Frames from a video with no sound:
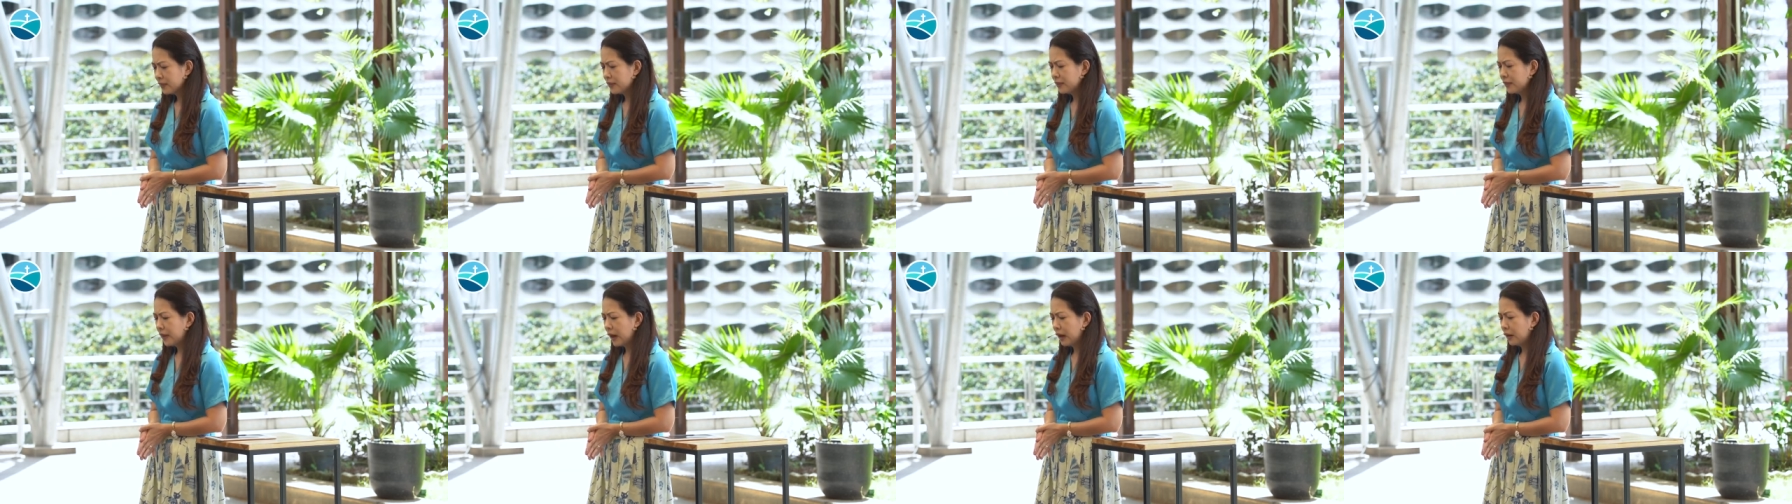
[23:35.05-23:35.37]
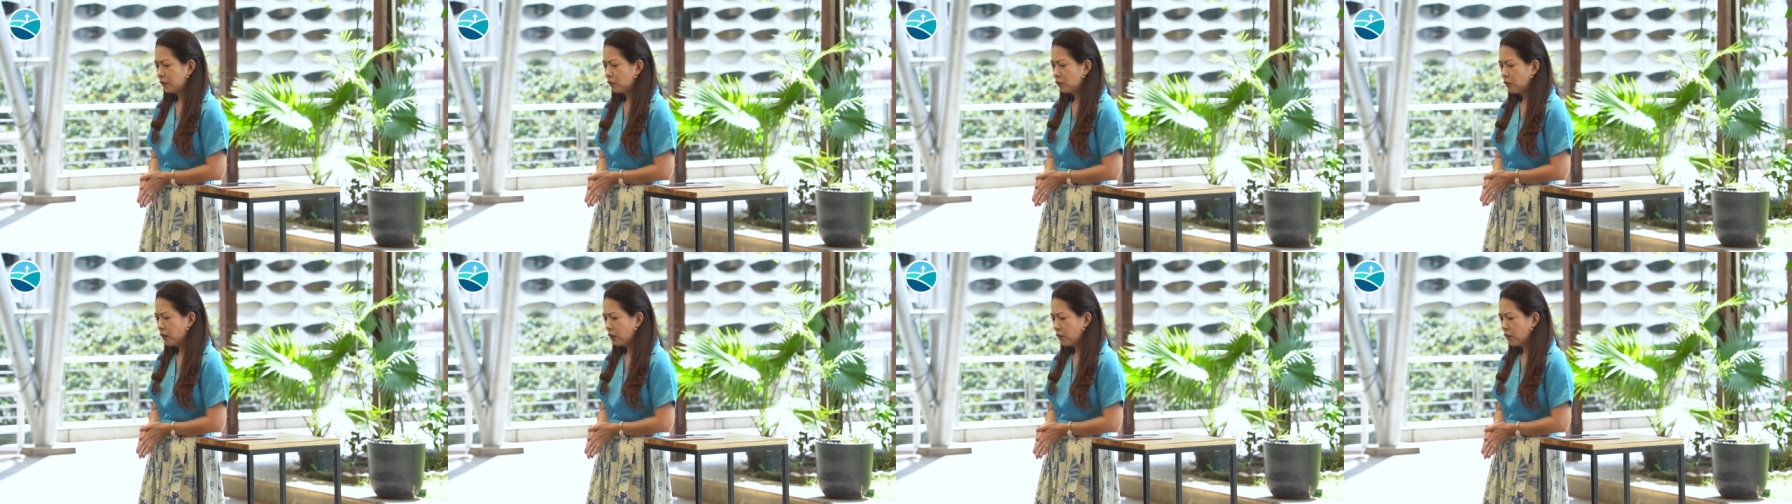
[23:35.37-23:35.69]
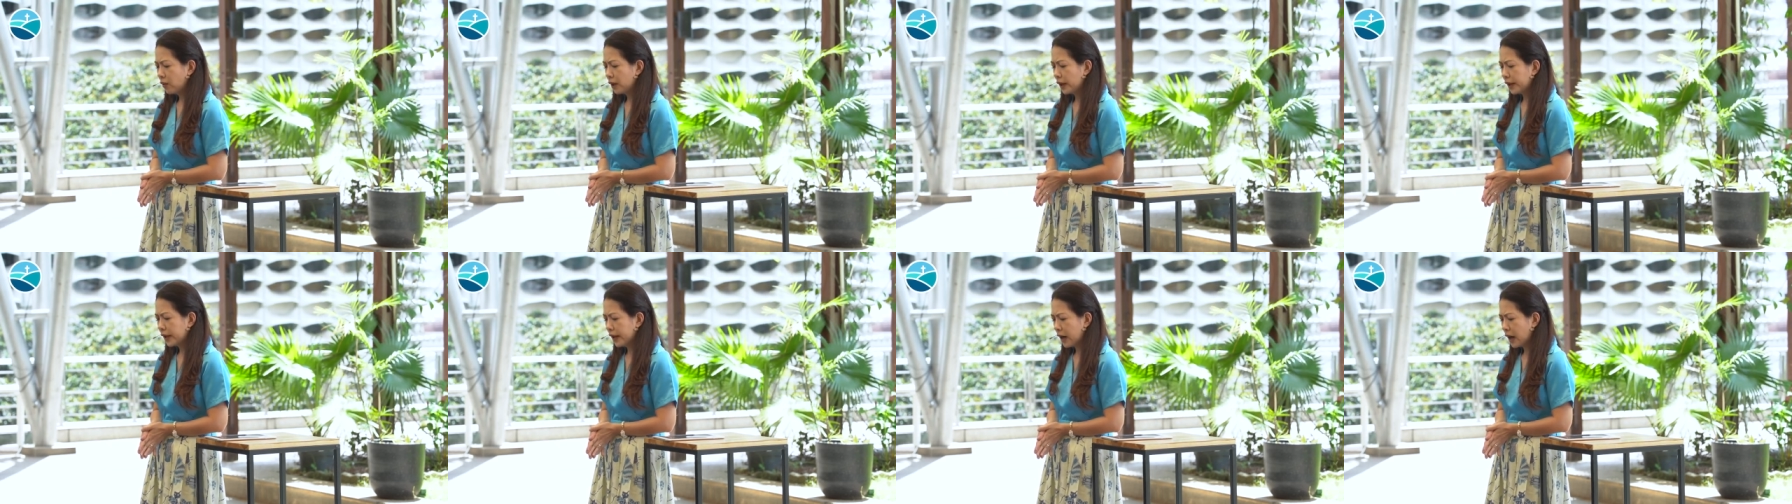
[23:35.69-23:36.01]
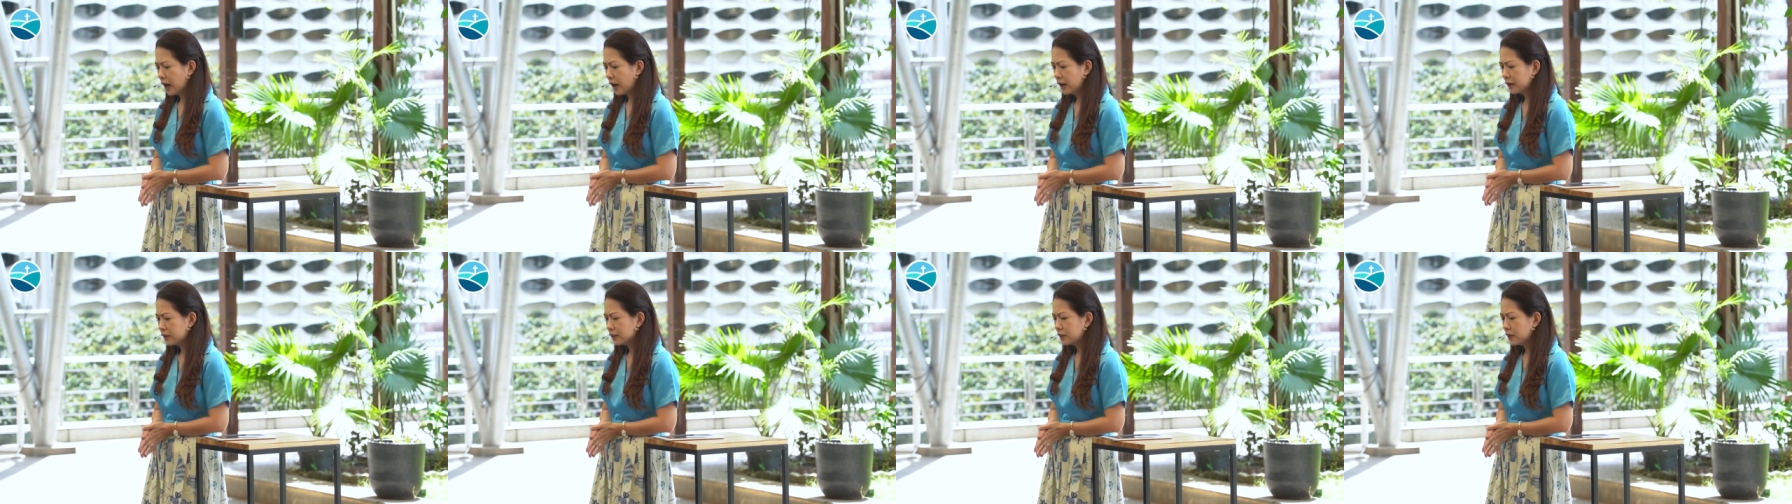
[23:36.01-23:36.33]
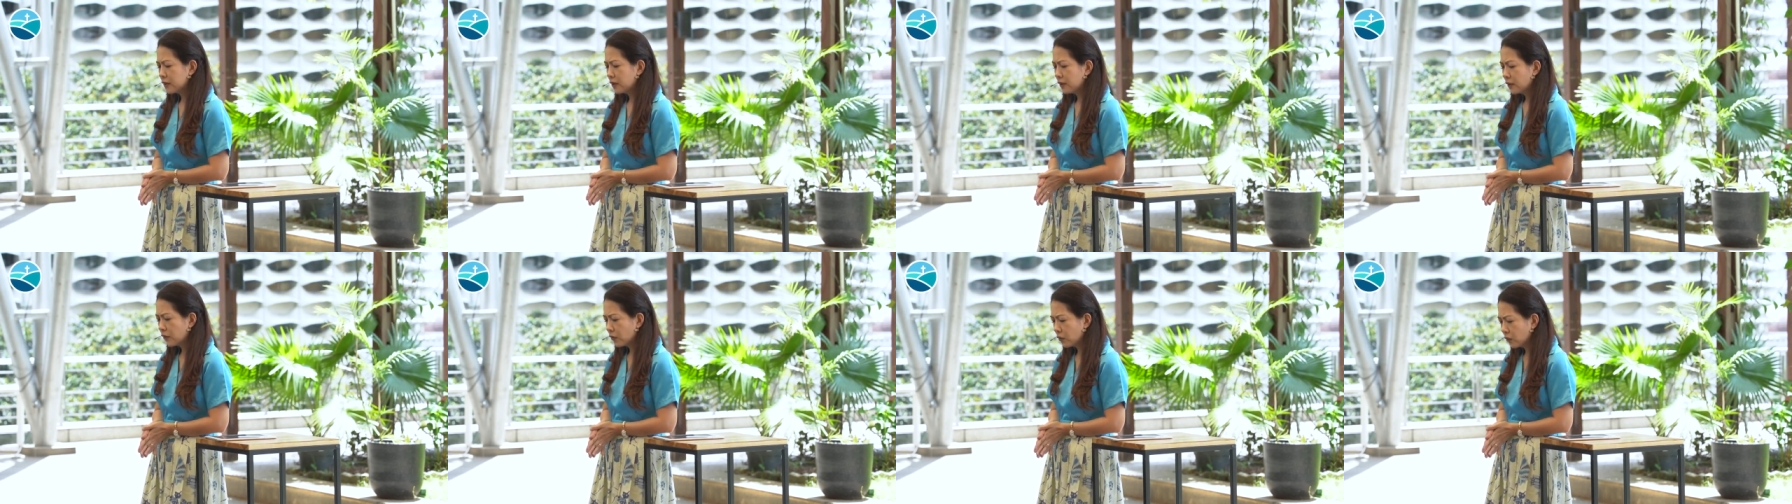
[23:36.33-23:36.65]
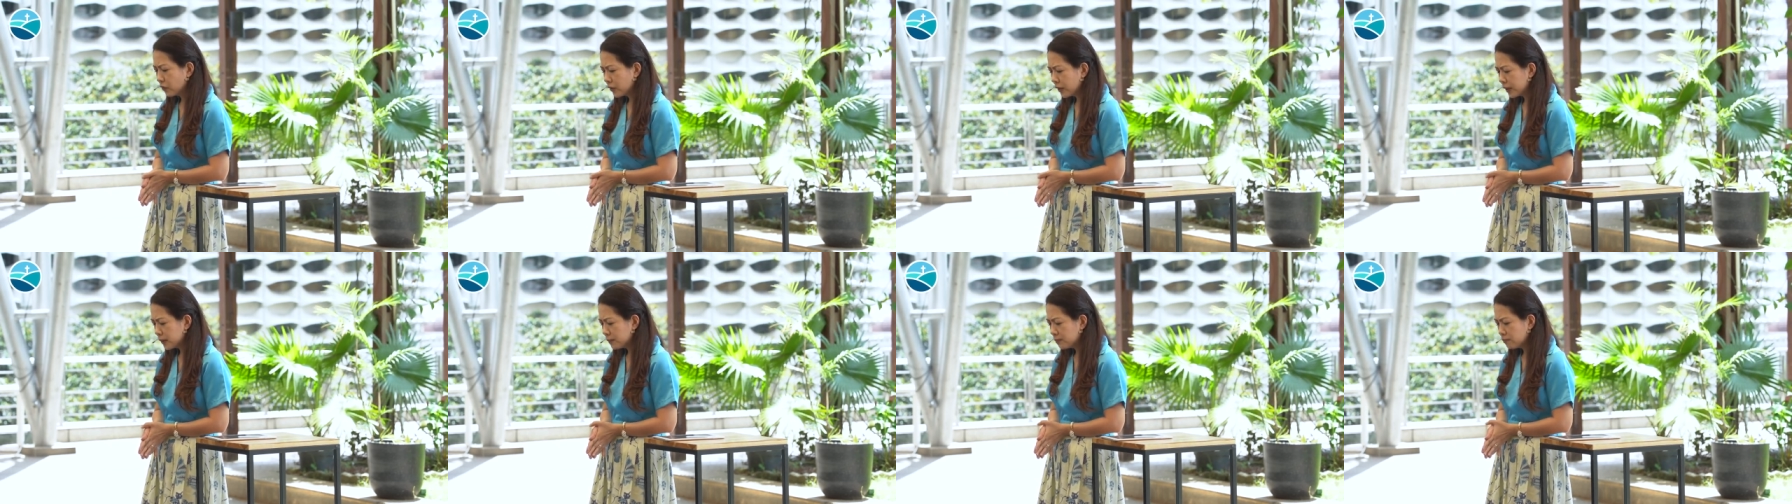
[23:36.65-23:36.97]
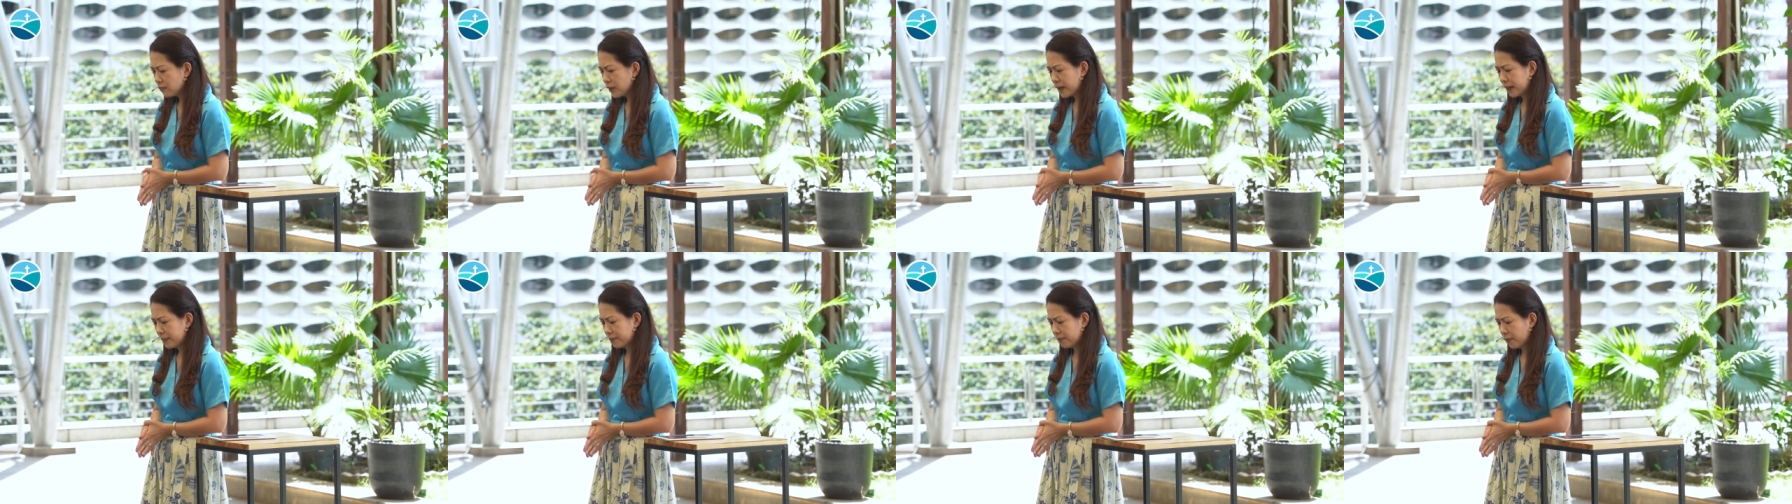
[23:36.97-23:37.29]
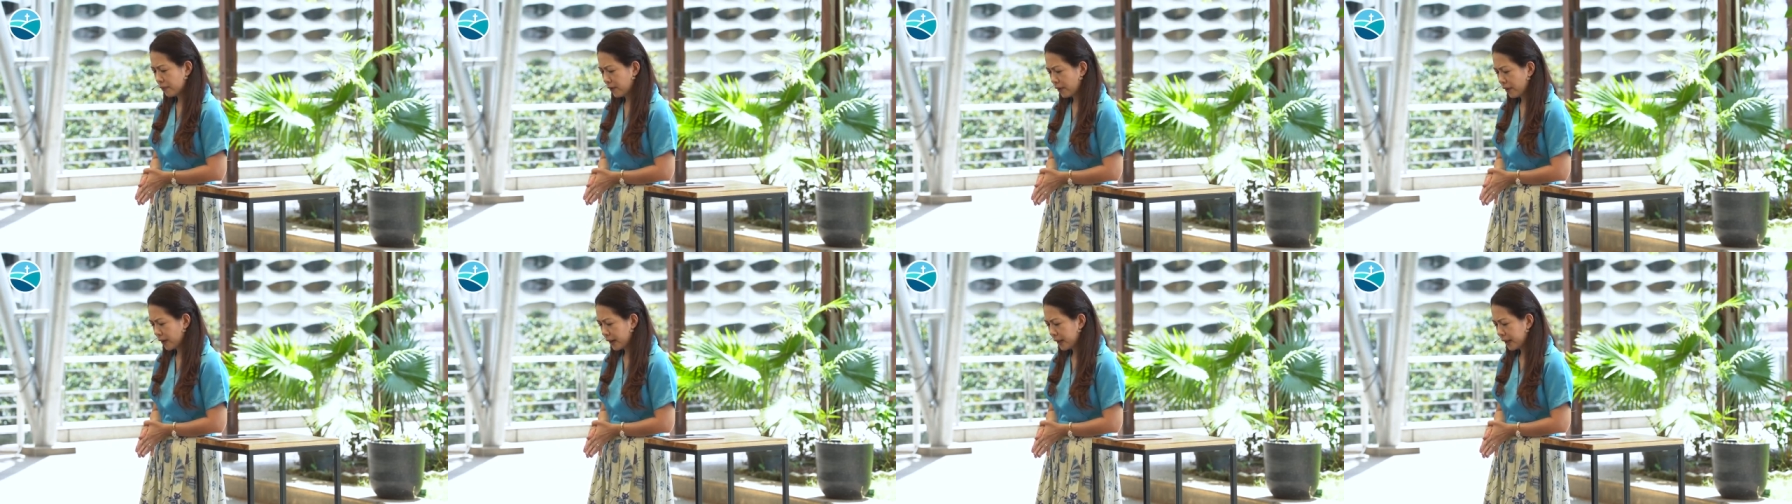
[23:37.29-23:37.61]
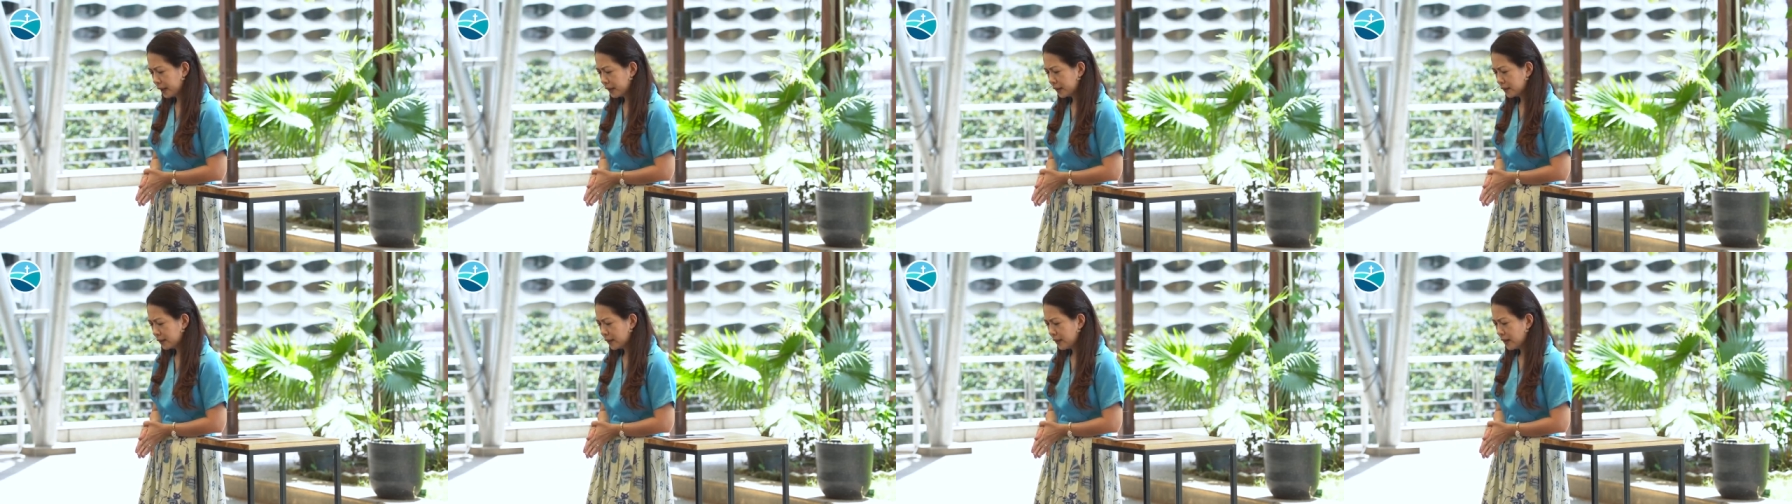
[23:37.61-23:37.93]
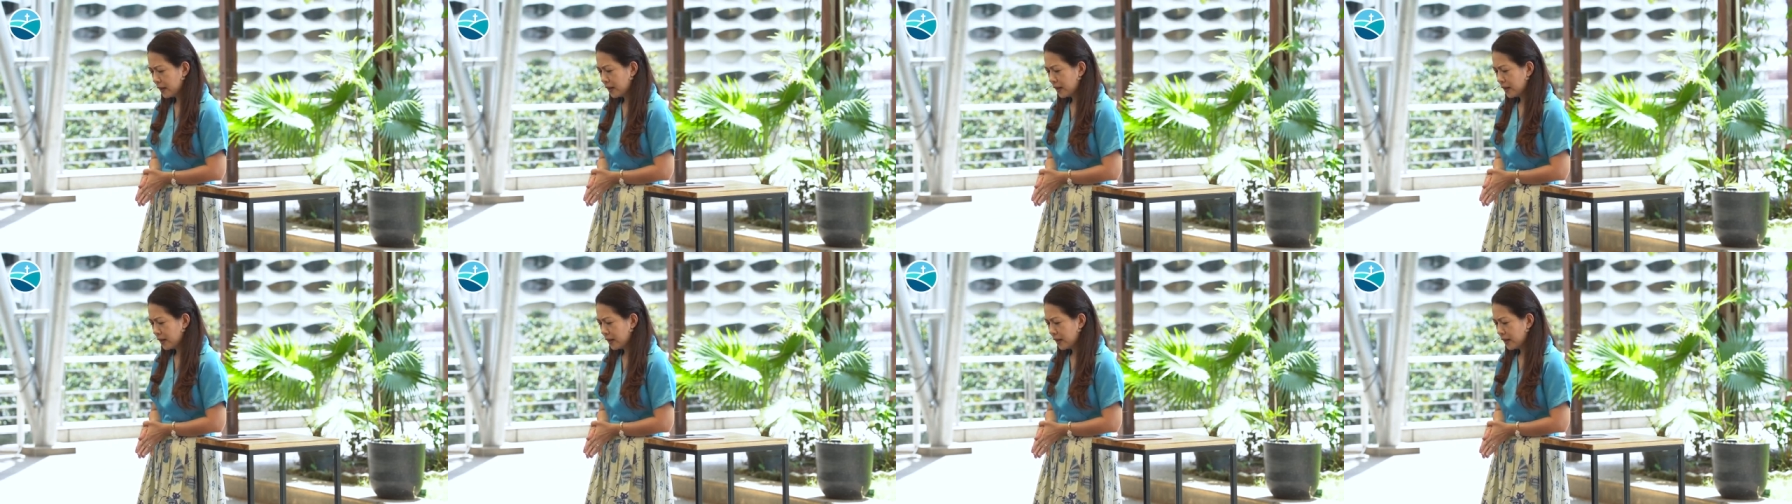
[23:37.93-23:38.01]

that we will not ruin by pride,